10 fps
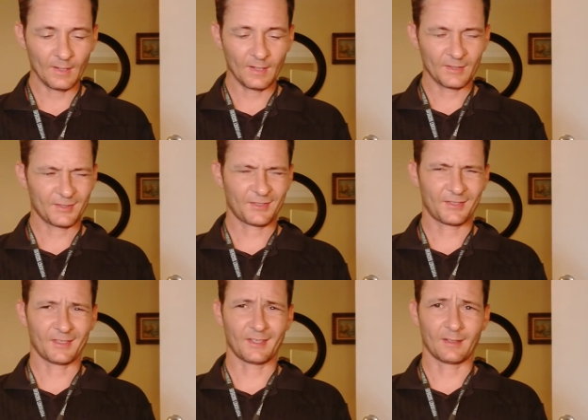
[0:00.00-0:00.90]
Shit.
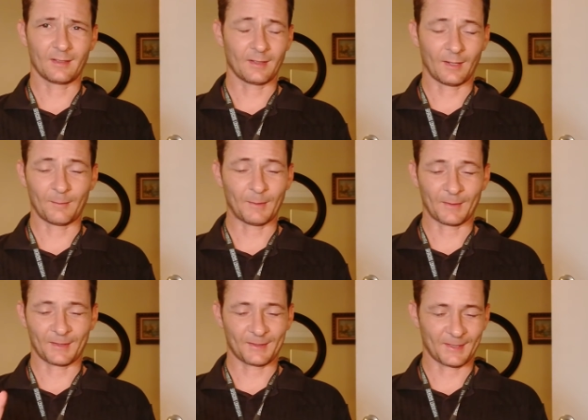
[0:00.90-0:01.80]
No, I'm not
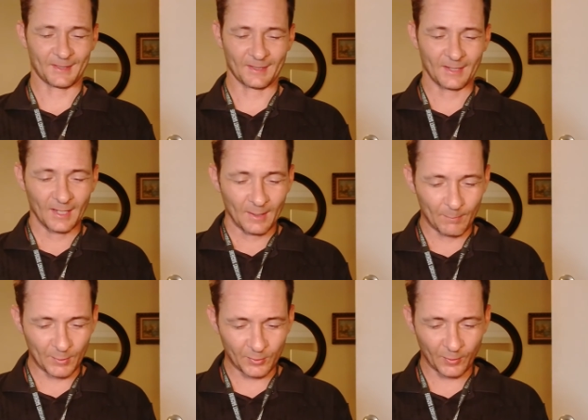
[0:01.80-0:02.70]
gonna say that.
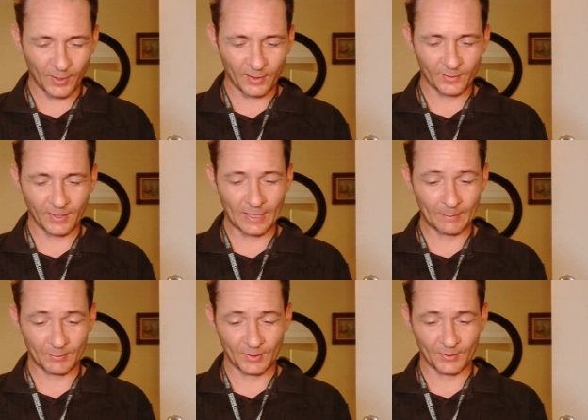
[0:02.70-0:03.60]
Mr. Kraler came
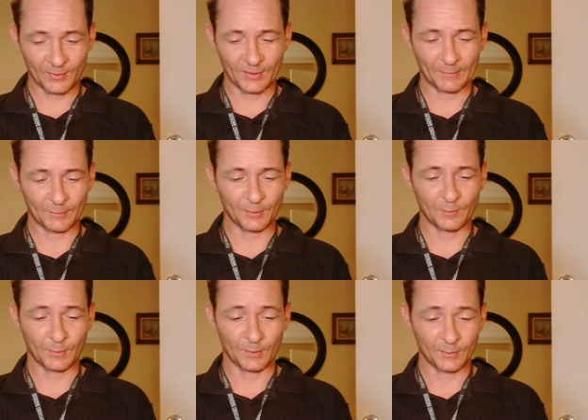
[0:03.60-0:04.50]
upstairs this afternoon
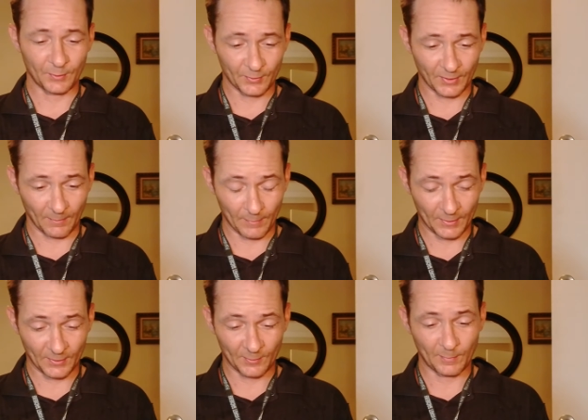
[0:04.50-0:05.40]
with the news that
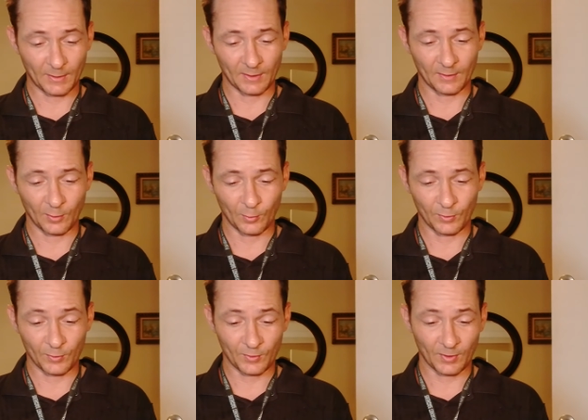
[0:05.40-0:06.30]
Mrs. B, who
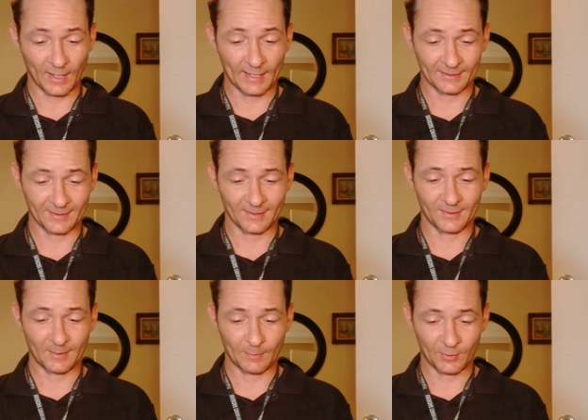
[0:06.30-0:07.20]
used to act as a
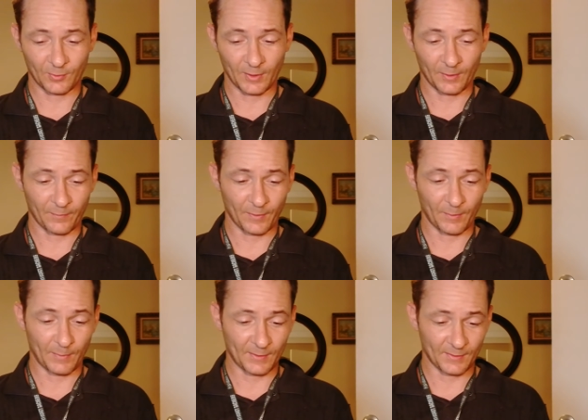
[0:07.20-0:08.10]
demonstrator for the
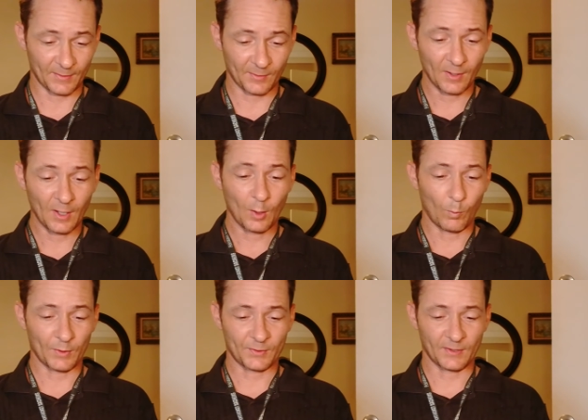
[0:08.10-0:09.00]
business,
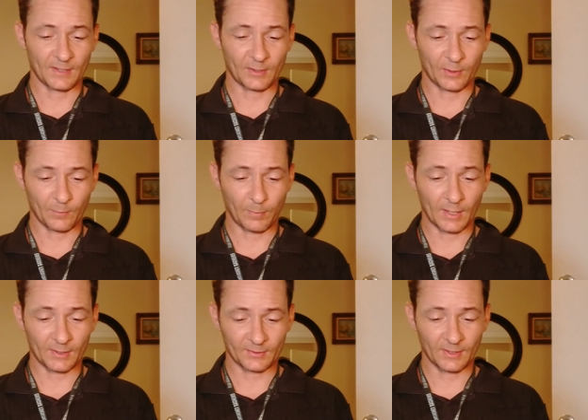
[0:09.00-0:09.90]
wants to eat her
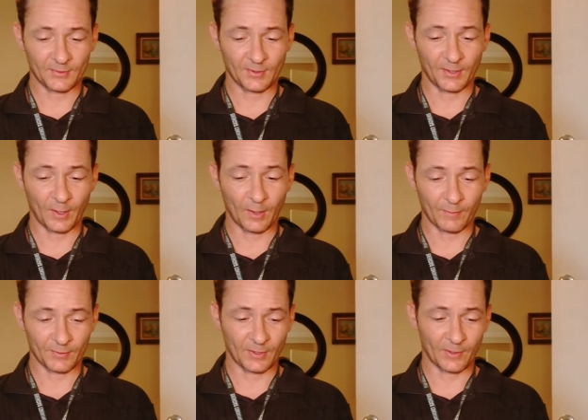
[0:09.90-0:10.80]
box lunch in the
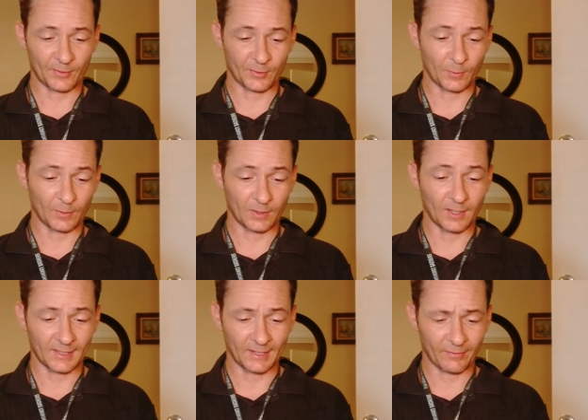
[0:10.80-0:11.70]
office here at 2
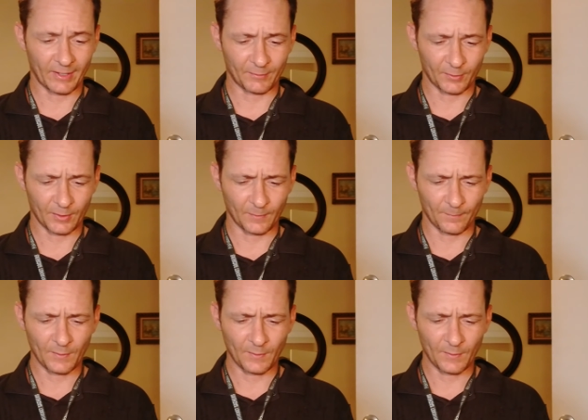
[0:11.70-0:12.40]
o'clock every afternoon.